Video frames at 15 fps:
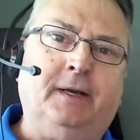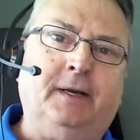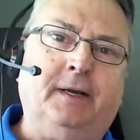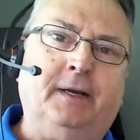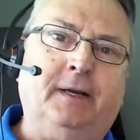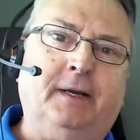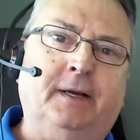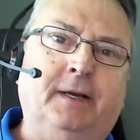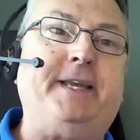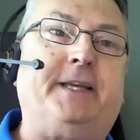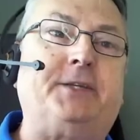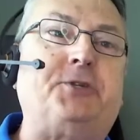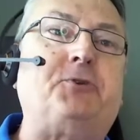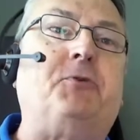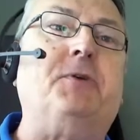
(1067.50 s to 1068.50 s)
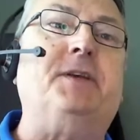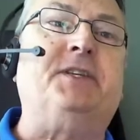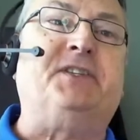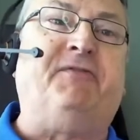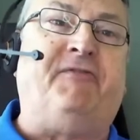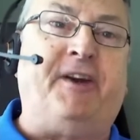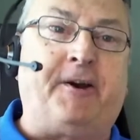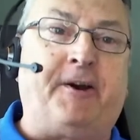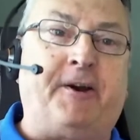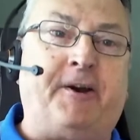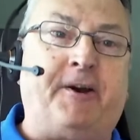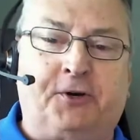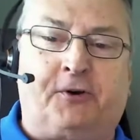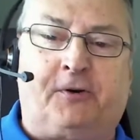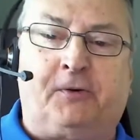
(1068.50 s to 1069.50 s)
And polyester is
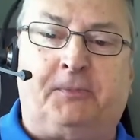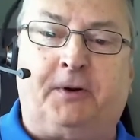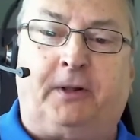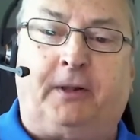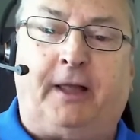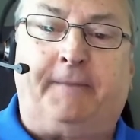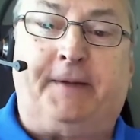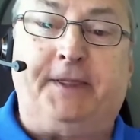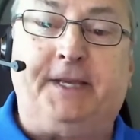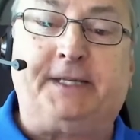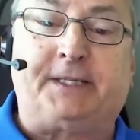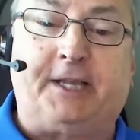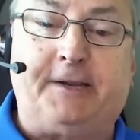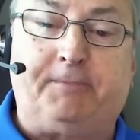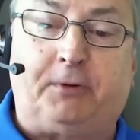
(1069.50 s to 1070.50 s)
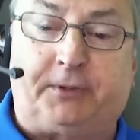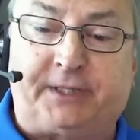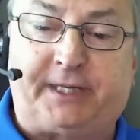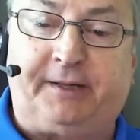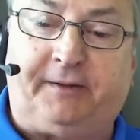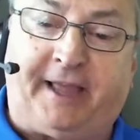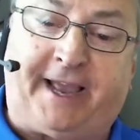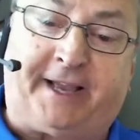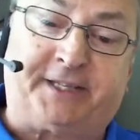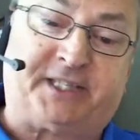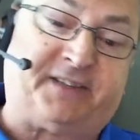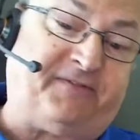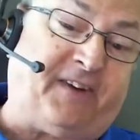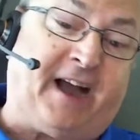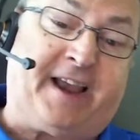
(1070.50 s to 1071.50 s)
very durable. I mean, these labels can
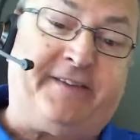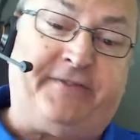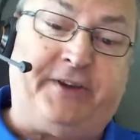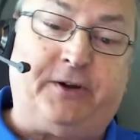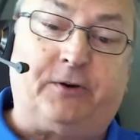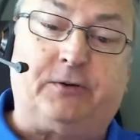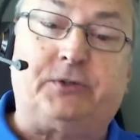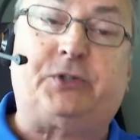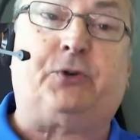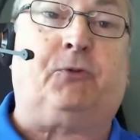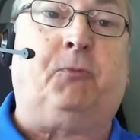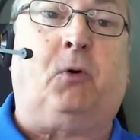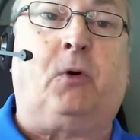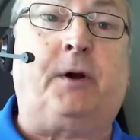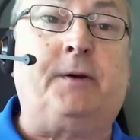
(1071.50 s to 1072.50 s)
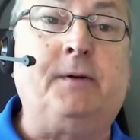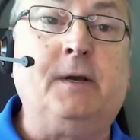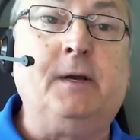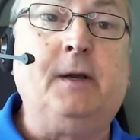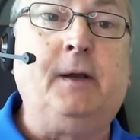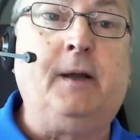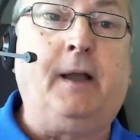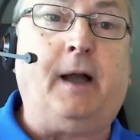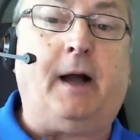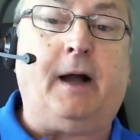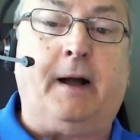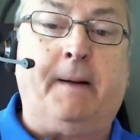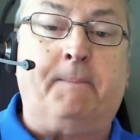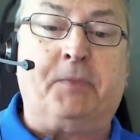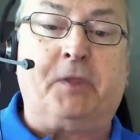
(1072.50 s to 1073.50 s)
last 5 years or more.
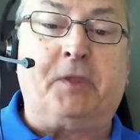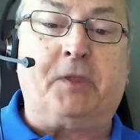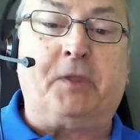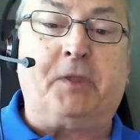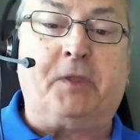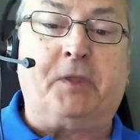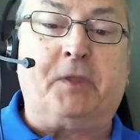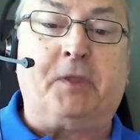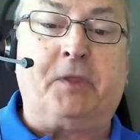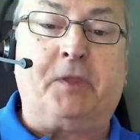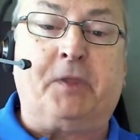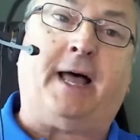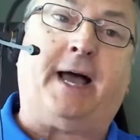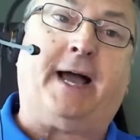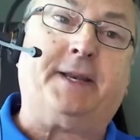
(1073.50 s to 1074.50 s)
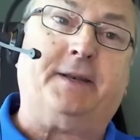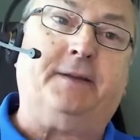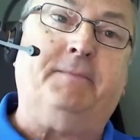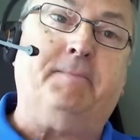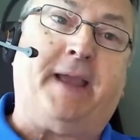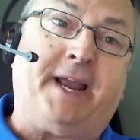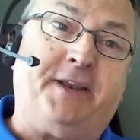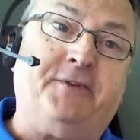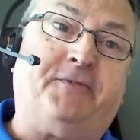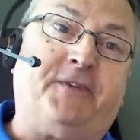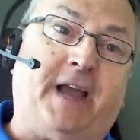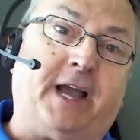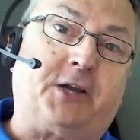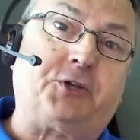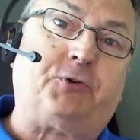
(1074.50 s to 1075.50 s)
We see them a lot in
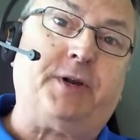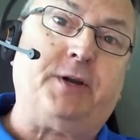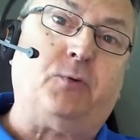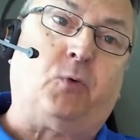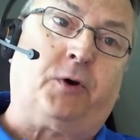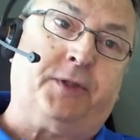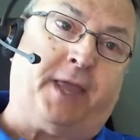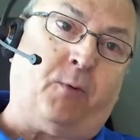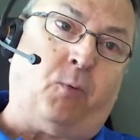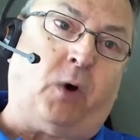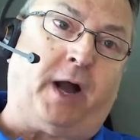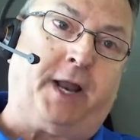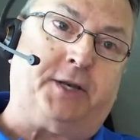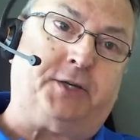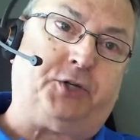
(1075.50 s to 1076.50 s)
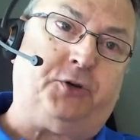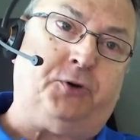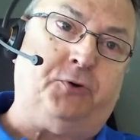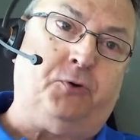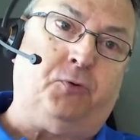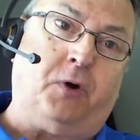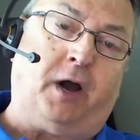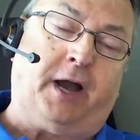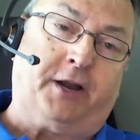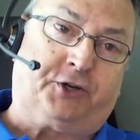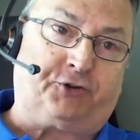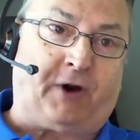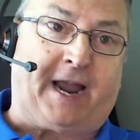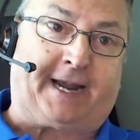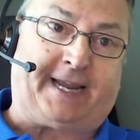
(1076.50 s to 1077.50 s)
manufacturing where they want to
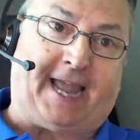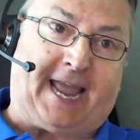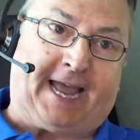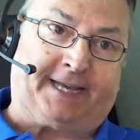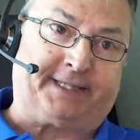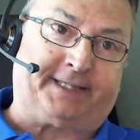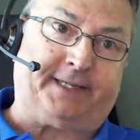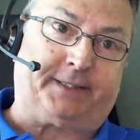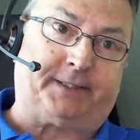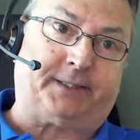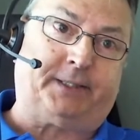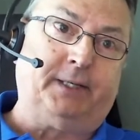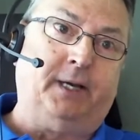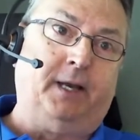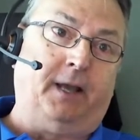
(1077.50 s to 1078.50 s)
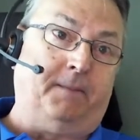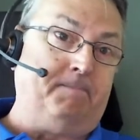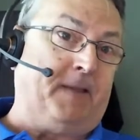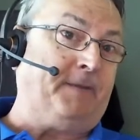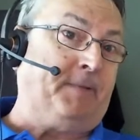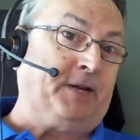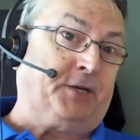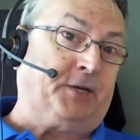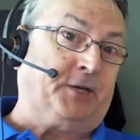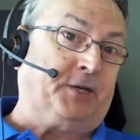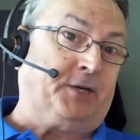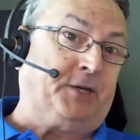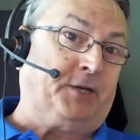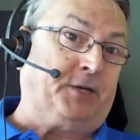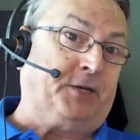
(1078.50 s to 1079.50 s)
track assets, maybe
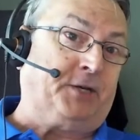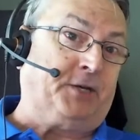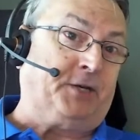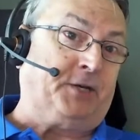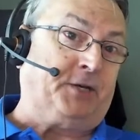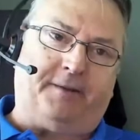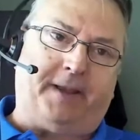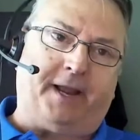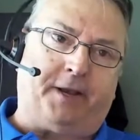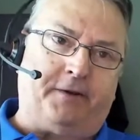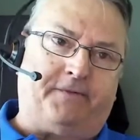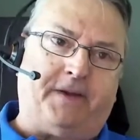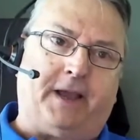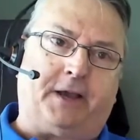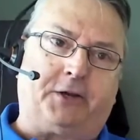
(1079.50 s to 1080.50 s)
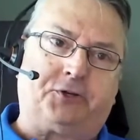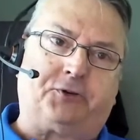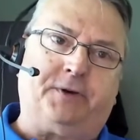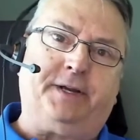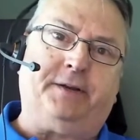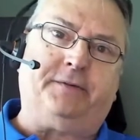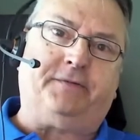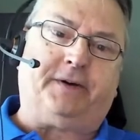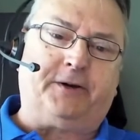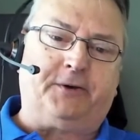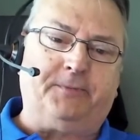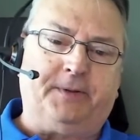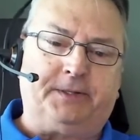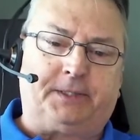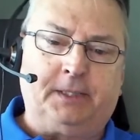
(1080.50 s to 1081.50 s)
totes within a manufacturing
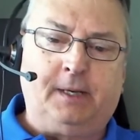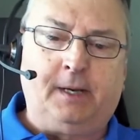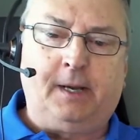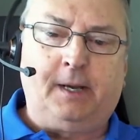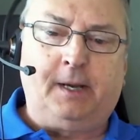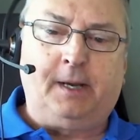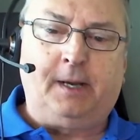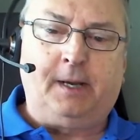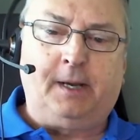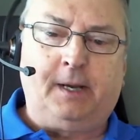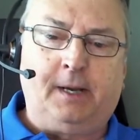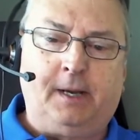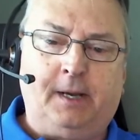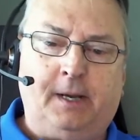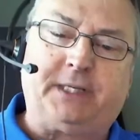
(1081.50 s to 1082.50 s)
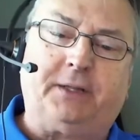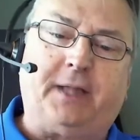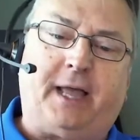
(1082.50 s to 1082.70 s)
environment. So there's a